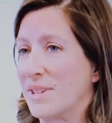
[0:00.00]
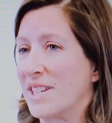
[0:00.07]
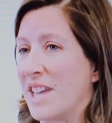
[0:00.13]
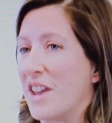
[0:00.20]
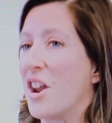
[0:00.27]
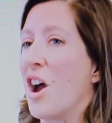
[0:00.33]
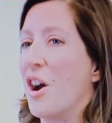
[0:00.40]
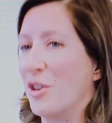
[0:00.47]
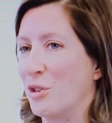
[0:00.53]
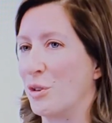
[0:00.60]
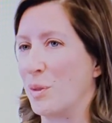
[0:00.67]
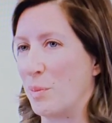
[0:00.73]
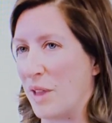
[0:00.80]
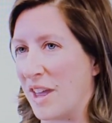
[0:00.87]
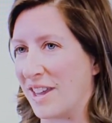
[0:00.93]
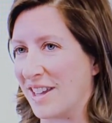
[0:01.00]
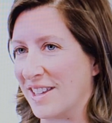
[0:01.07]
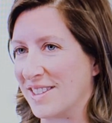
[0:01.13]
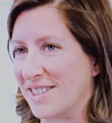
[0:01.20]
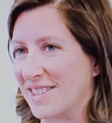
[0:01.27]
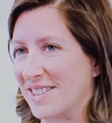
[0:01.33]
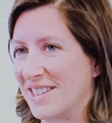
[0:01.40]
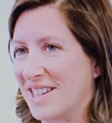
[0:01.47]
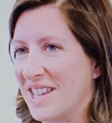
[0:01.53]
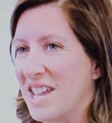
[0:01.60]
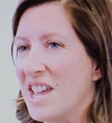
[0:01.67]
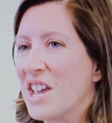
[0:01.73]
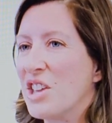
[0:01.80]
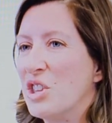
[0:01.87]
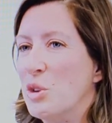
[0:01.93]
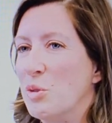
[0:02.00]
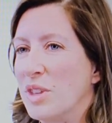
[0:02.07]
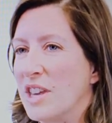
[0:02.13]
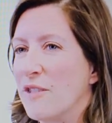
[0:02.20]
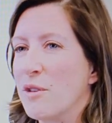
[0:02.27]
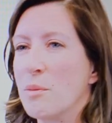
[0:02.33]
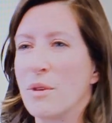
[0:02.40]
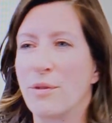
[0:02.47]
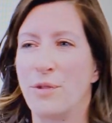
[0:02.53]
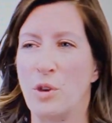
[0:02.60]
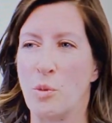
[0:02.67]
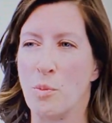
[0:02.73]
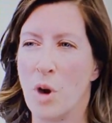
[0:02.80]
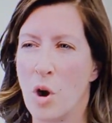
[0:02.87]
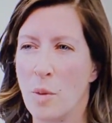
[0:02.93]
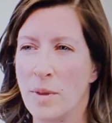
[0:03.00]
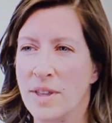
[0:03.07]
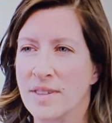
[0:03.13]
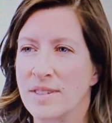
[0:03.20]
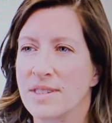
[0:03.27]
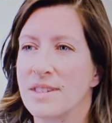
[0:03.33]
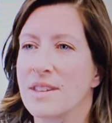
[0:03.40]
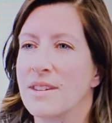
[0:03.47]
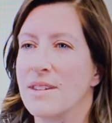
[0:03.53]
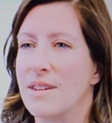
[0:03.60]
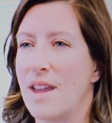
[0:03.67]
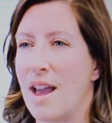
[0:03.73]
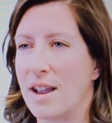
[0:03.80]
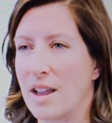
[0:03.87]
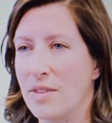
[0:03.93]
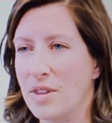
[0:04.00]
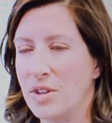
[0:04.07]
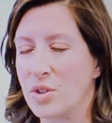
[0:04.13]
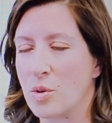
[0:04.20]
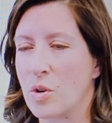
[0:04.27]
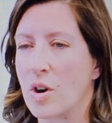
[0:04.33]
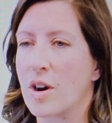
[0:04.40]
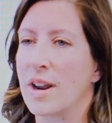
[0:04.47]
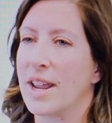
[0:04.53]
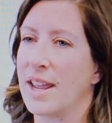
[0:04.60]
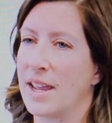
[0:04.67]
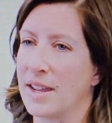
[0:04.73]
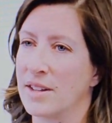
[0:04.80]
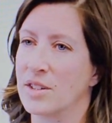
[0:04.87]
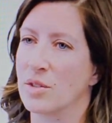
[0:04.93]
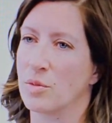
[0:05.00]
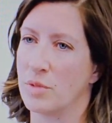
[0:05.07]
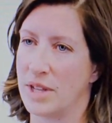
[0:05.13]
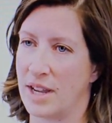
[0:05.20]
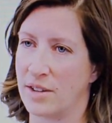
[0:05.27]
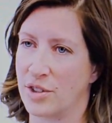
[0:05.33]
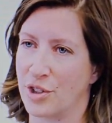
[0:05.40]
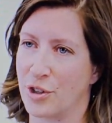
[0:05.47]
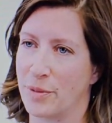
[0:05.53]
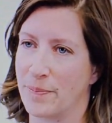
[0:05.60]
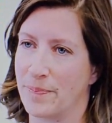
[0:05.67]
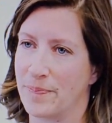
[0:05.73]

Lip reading: to get under the blankets. You give him a few moments, knock on the door, and re-enter.